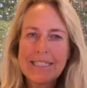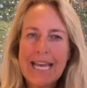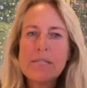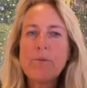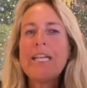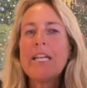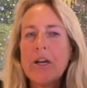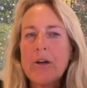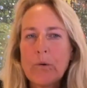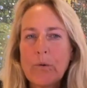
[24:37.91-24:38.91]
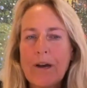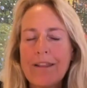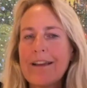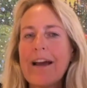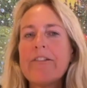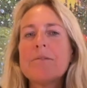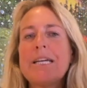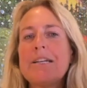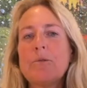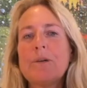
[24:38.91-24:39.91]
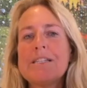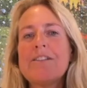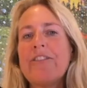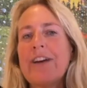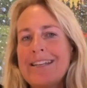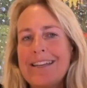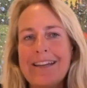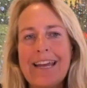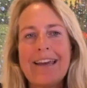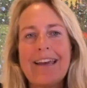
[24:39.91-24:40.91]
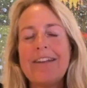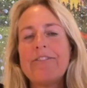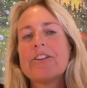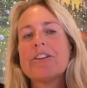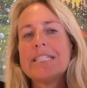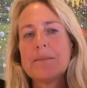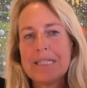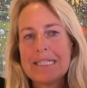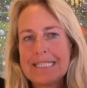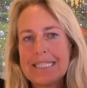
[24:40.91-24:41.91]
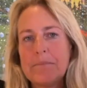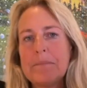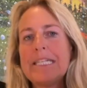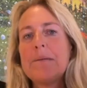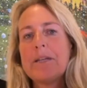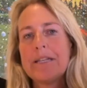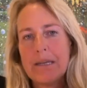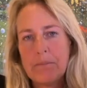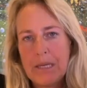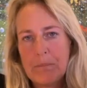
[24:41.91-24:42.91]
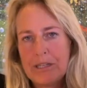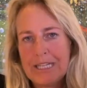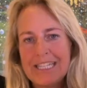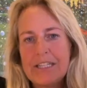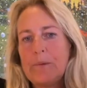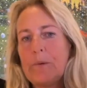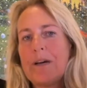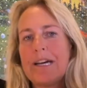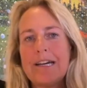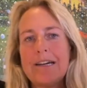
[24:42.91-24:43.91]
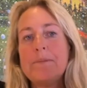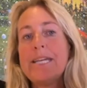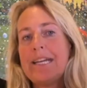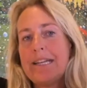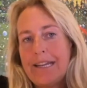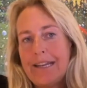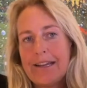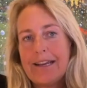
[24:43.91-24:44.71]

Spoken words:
As we know, the government was funding advertisements to manipulate people into obtaining